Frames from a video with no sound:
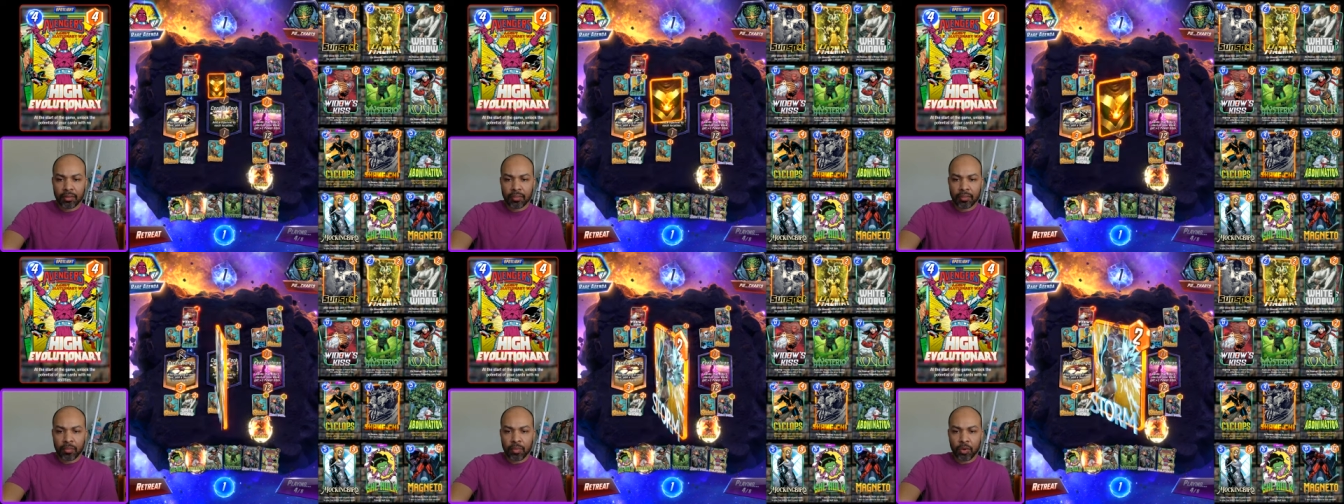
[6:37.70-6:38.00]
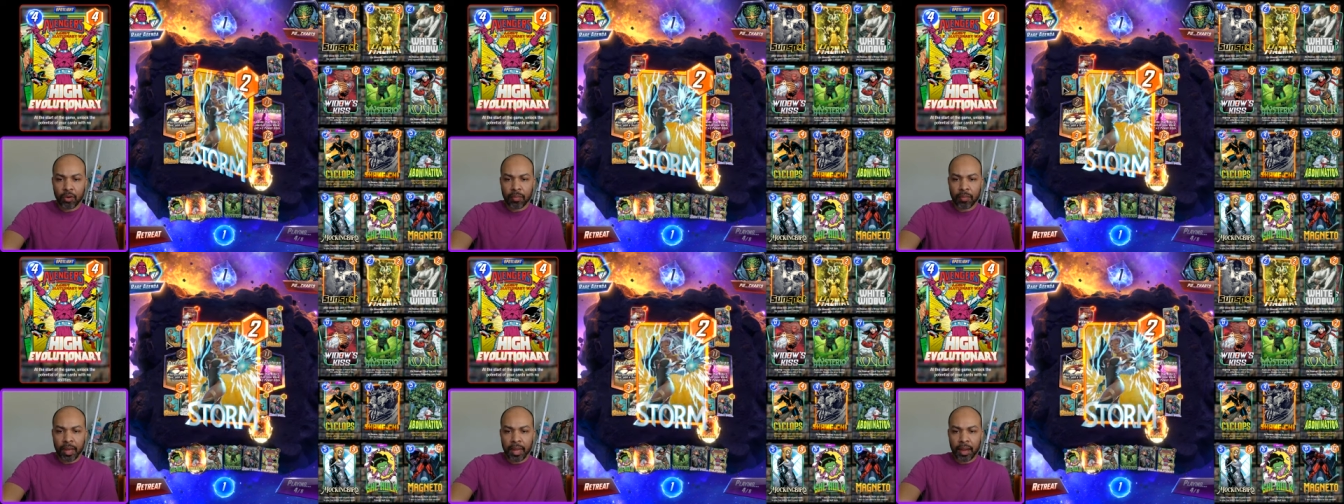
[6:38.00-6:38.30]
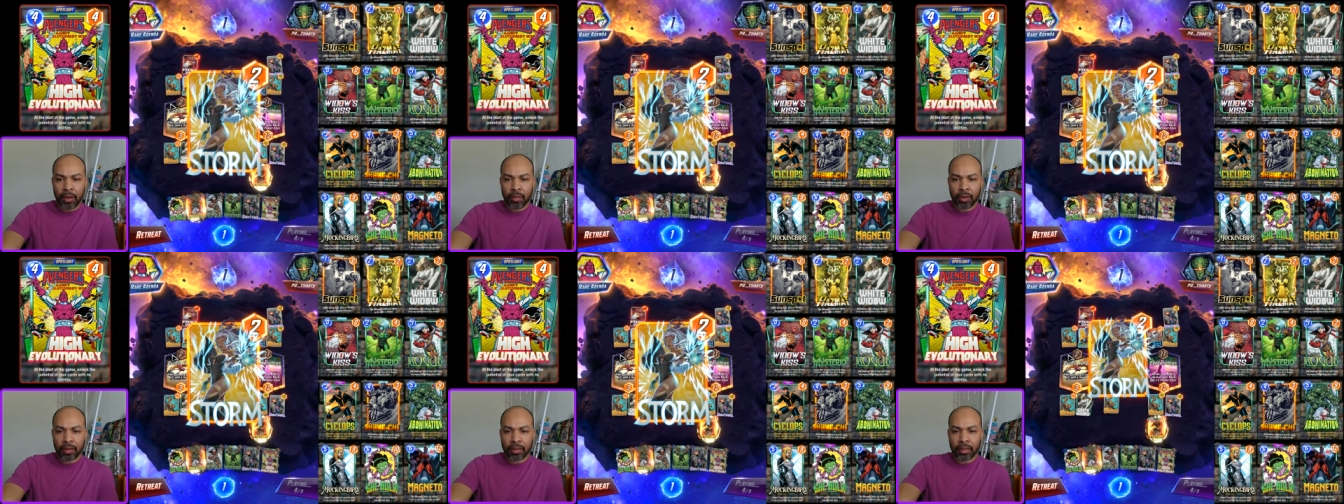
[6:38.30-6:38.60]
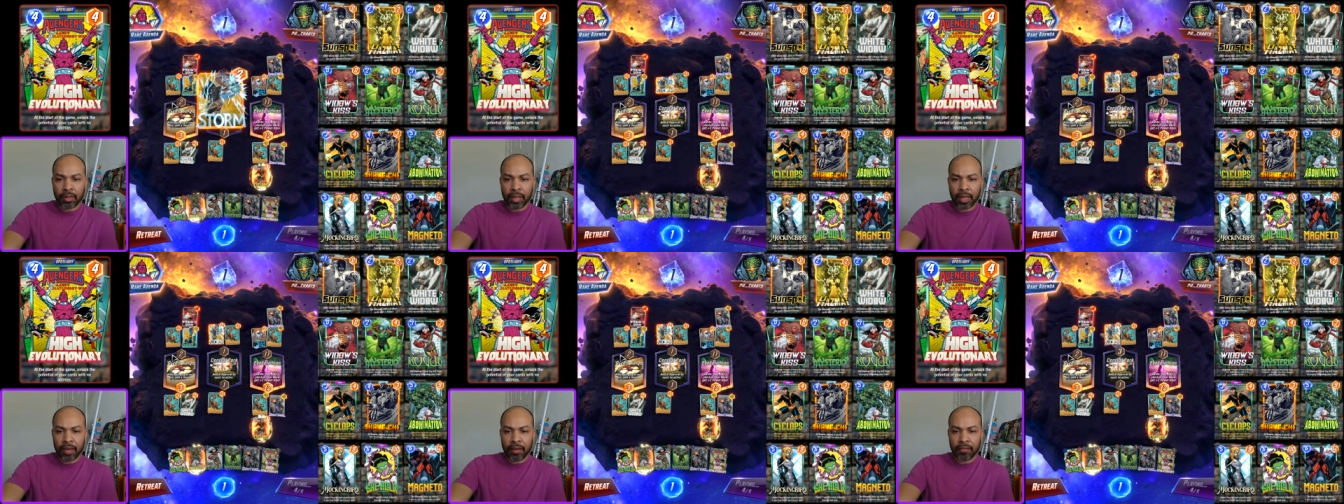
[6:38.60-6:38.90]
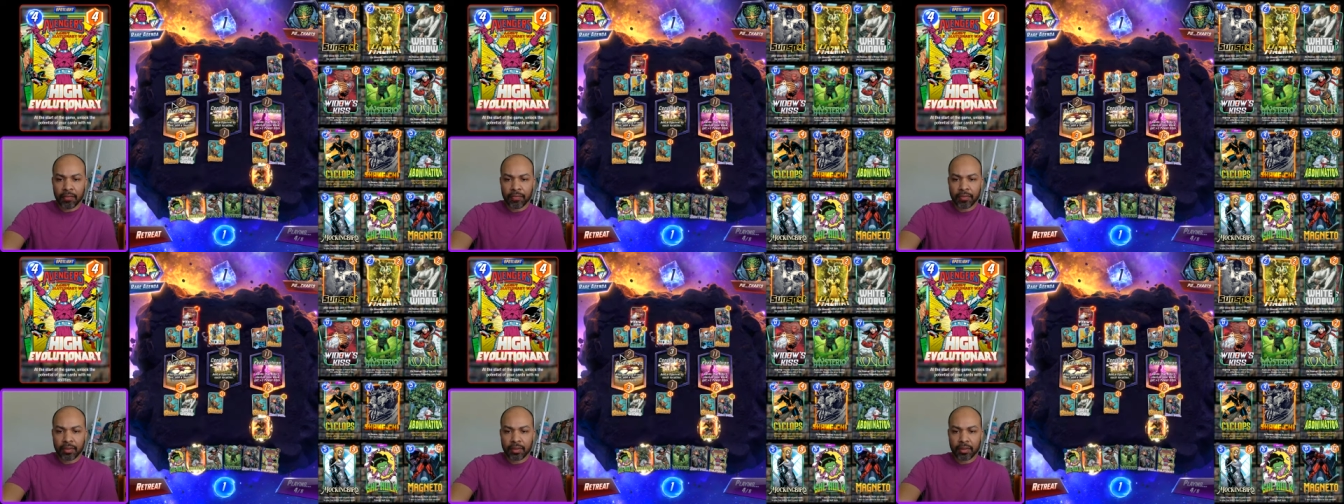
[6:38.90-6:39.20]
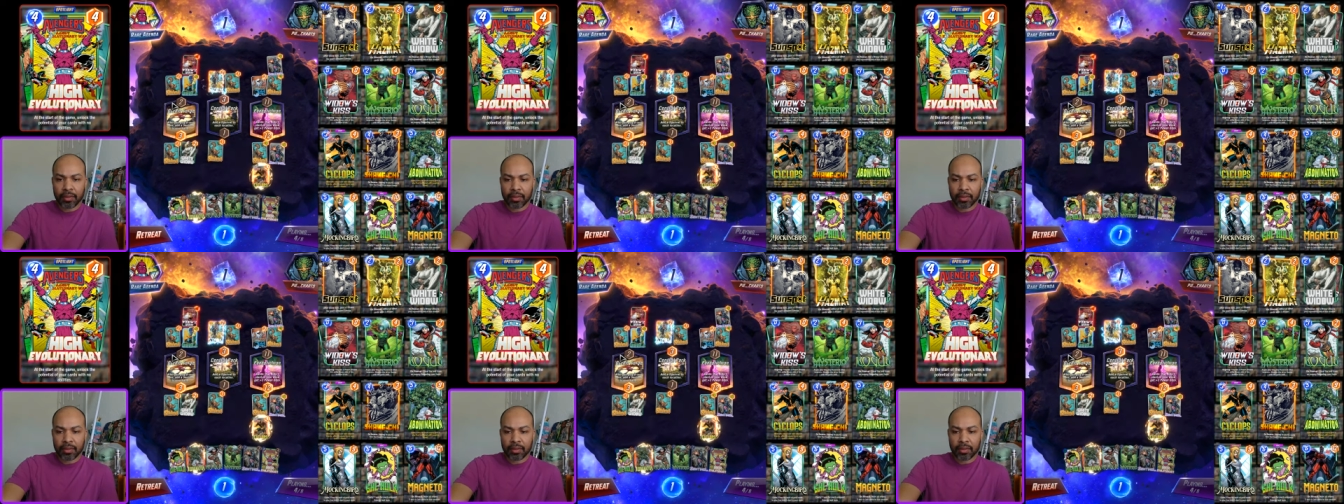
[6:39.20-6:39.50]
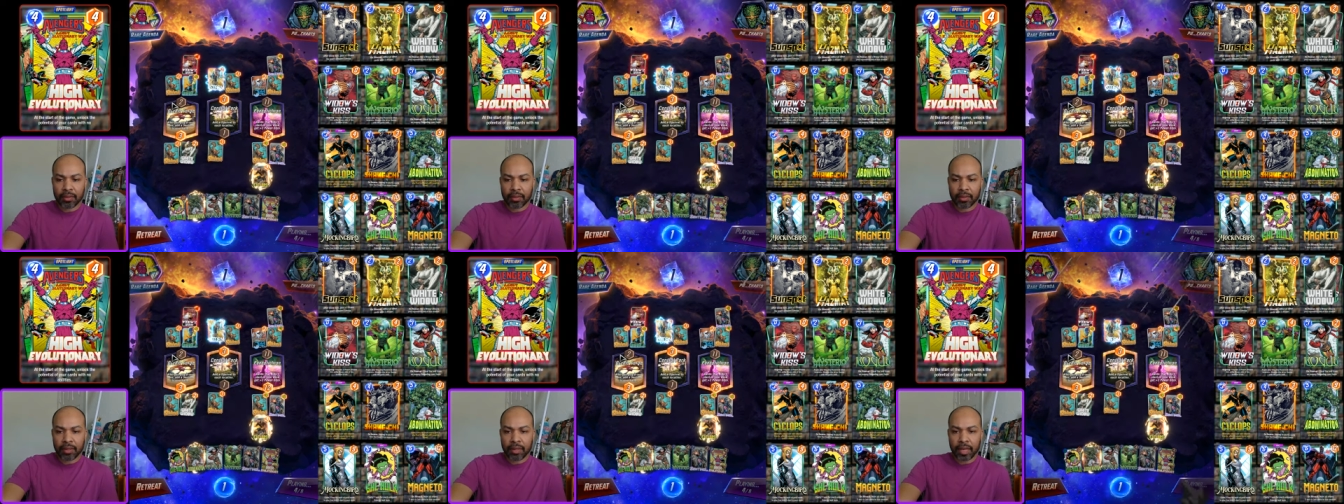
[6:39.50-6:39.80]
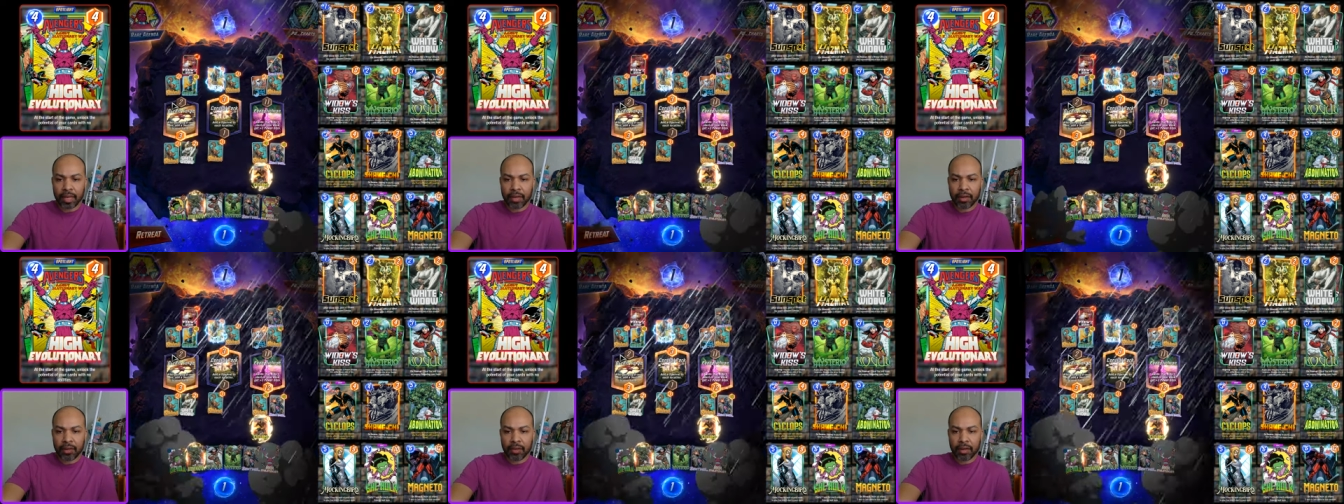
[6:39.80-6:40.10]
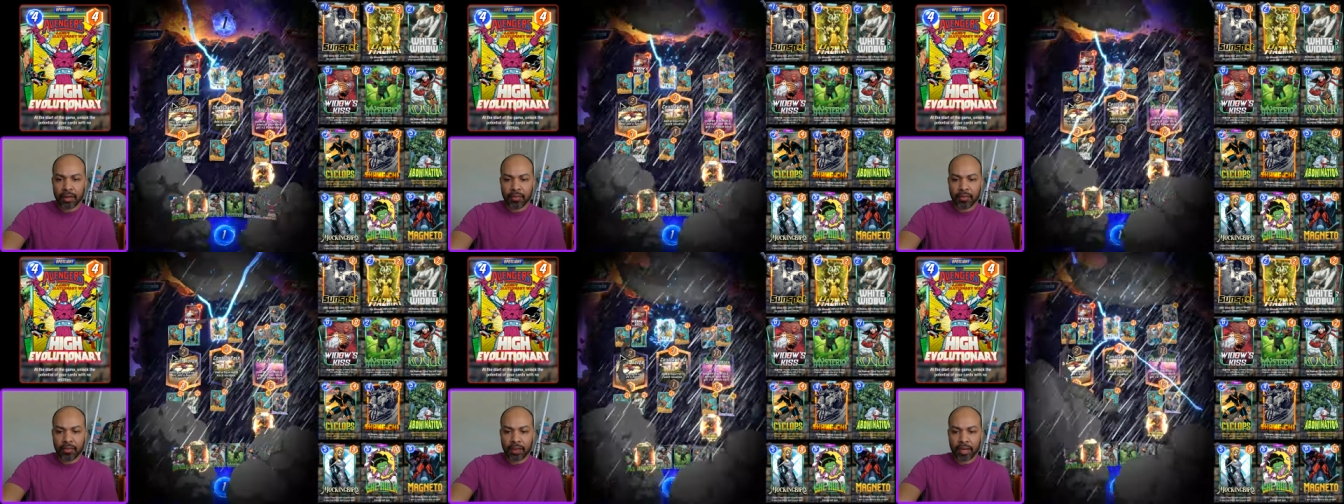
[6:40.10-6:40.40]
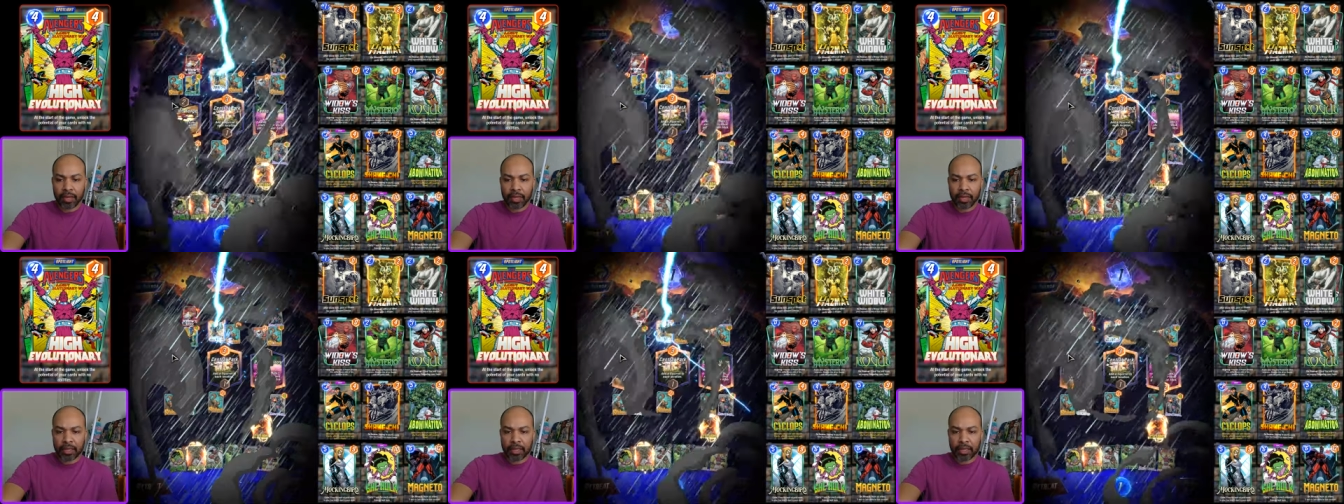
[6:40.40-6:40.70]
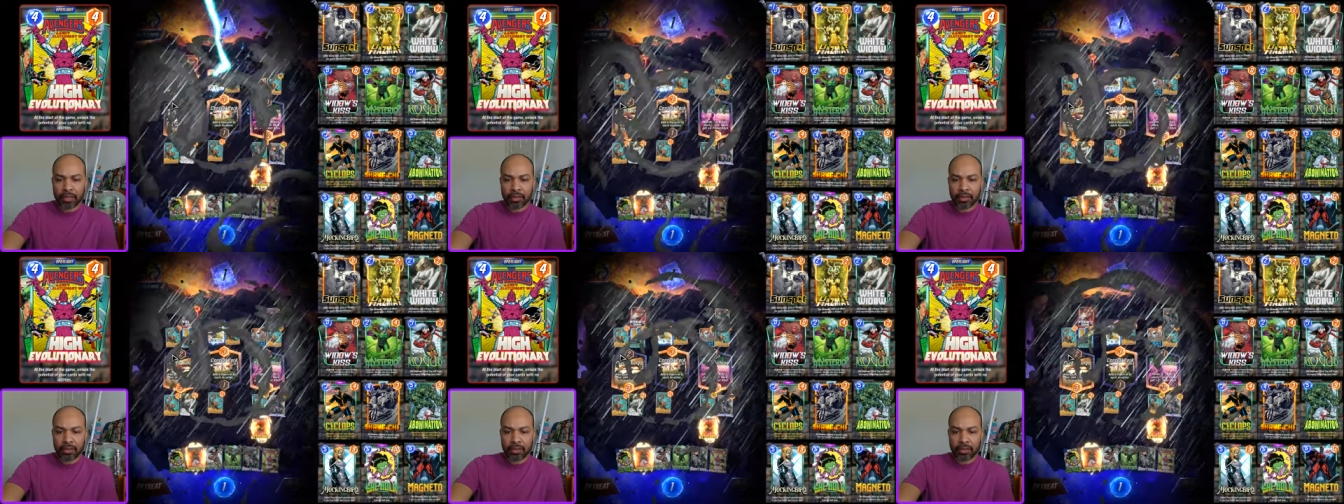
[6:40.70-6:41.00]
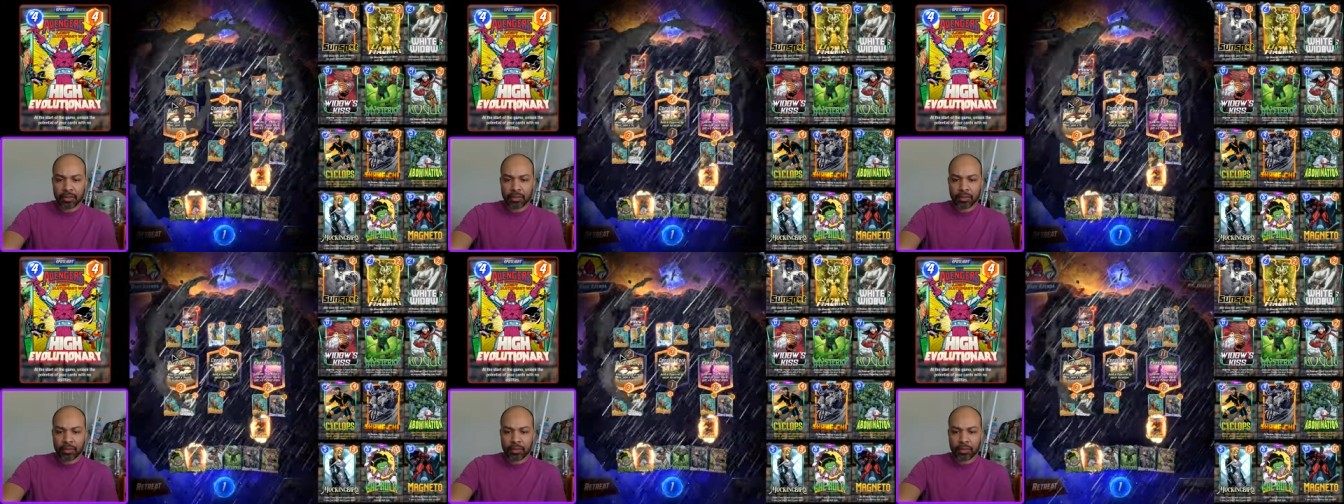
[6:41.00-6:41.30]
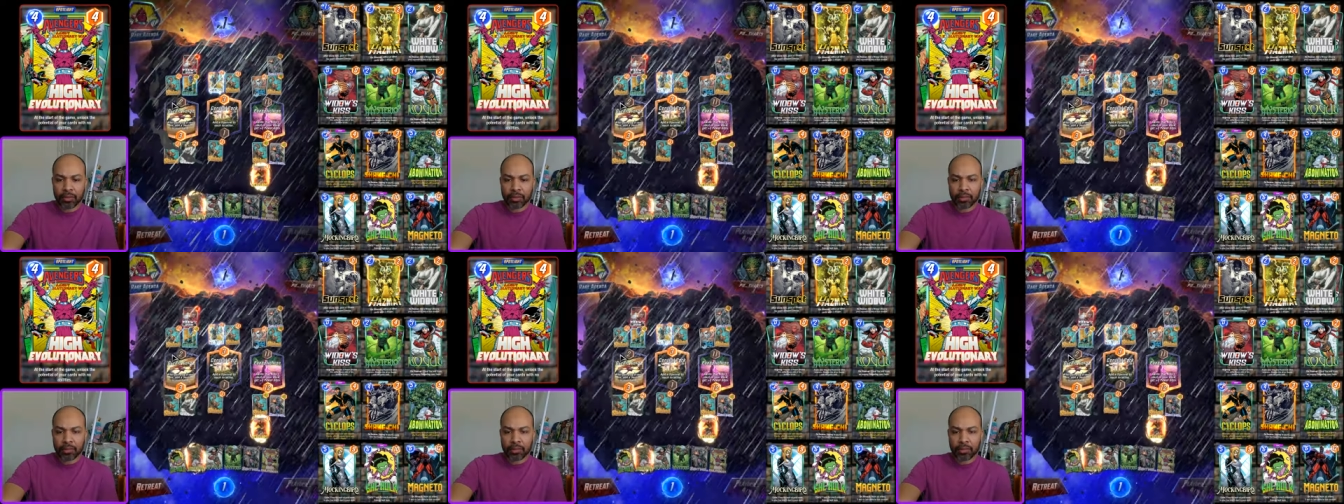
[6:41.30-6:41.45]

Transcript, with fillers: more power left later if I need to.